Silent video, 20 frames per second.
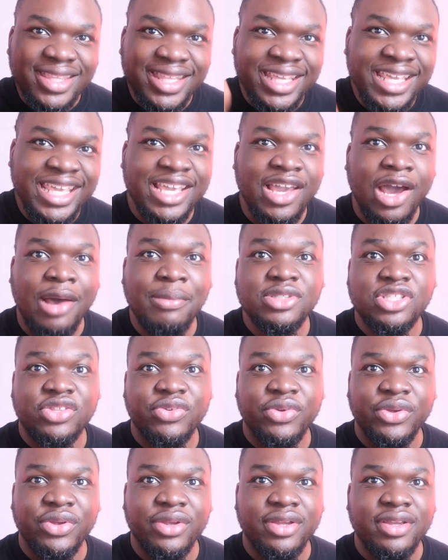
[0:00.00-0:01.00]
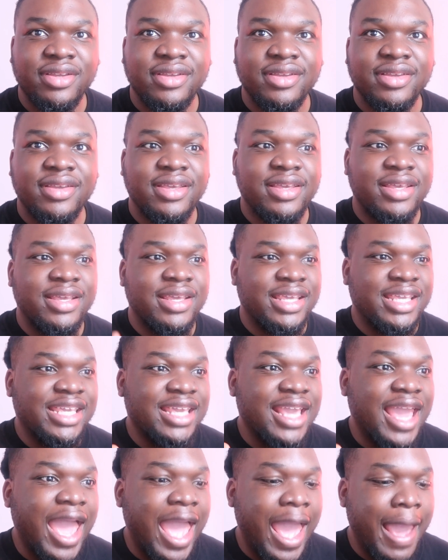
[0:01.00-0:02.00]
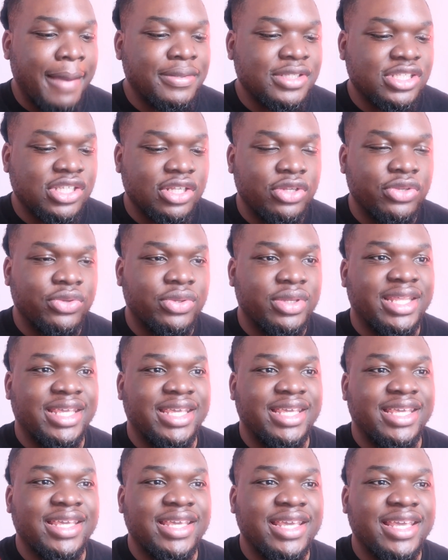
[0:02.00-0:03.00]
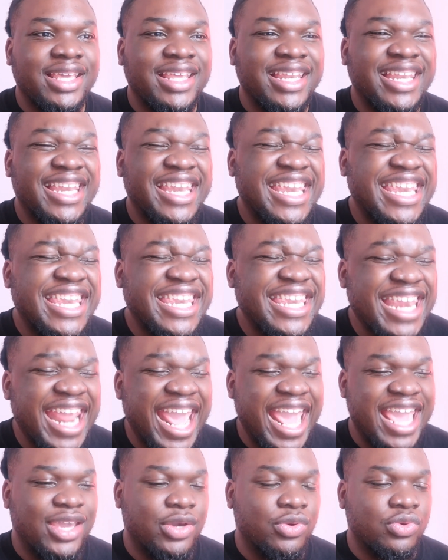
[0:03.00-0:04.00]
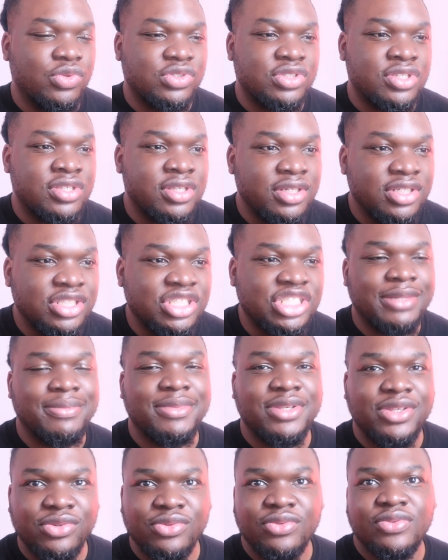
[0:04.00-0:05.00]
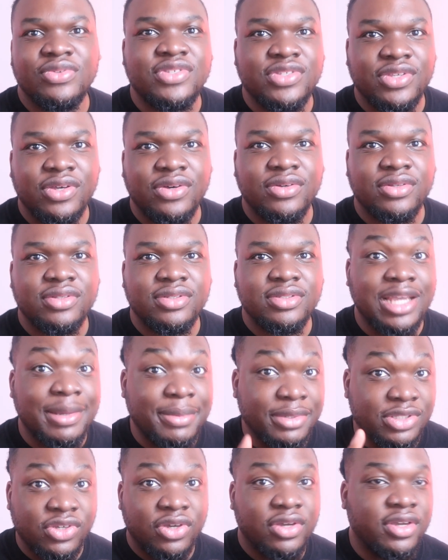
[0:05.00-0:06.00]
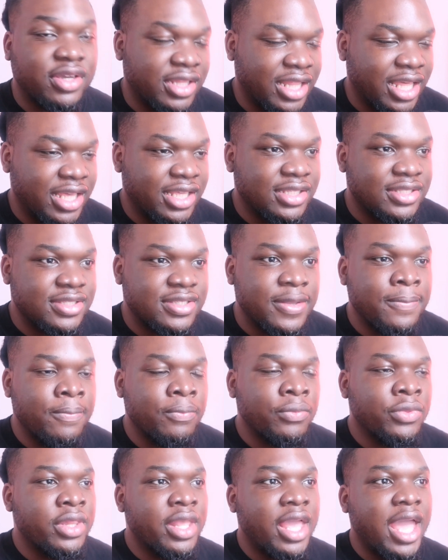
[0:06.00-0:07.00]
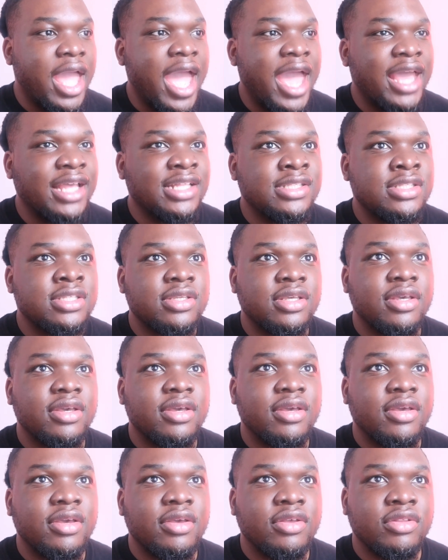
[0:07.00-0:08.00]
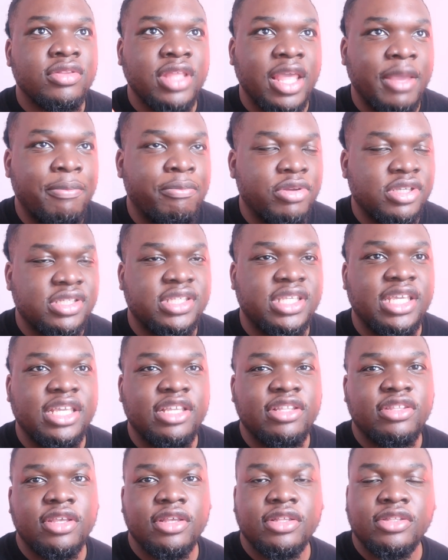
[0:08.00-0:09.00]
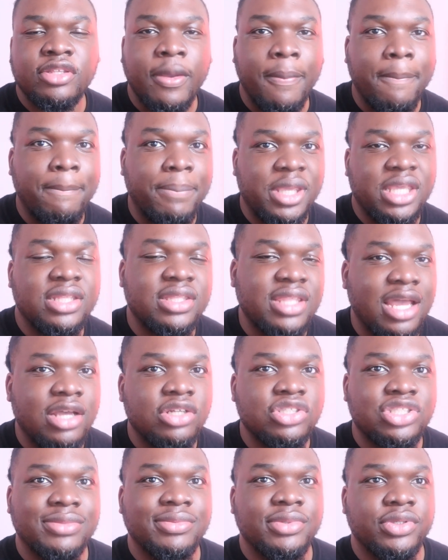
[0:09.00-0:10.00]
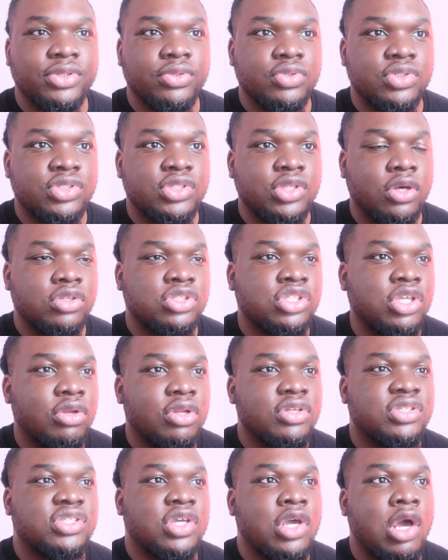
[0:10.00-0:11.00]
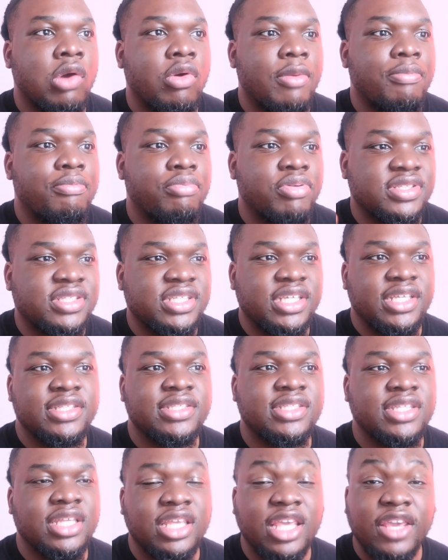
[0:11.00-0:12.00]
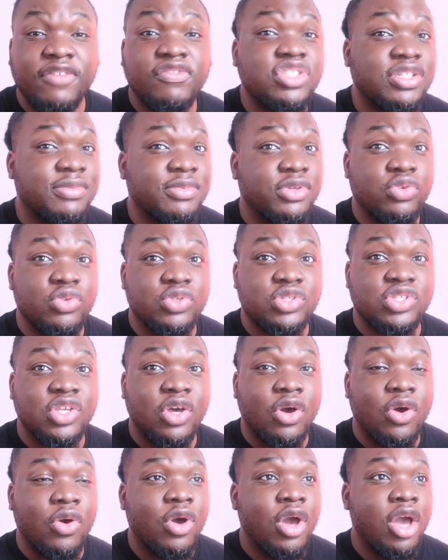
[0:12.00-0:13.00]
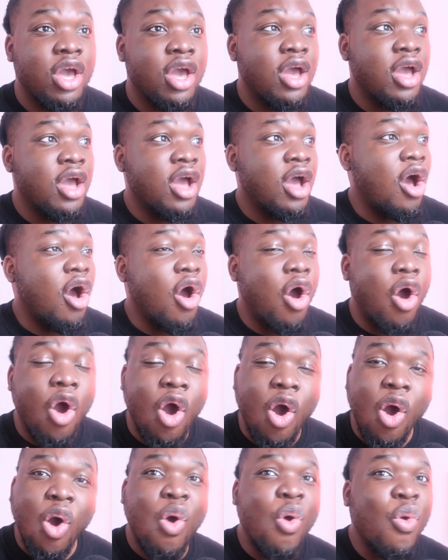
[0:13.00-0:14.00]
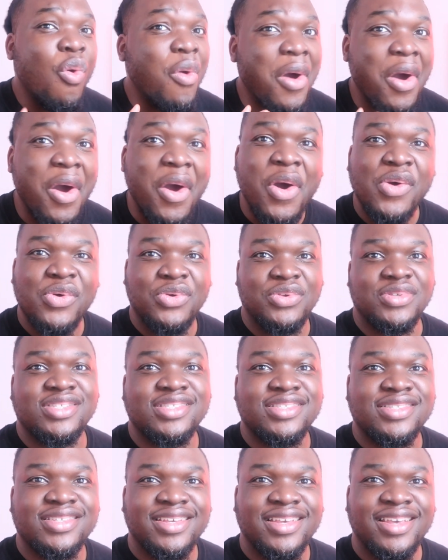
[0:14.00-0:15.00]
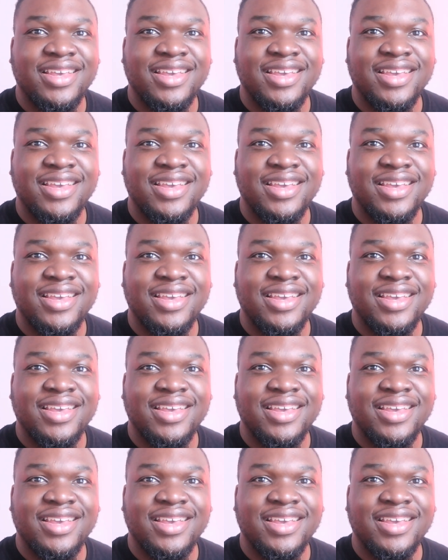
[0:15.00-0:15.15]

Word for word: He comes through. He absolutely nails Jimmy Uso, Tama Tonga that is. And they proceed to beat down Jimmy Uso. Solo Sikoa proceeds to give Jimmy Uso a whole host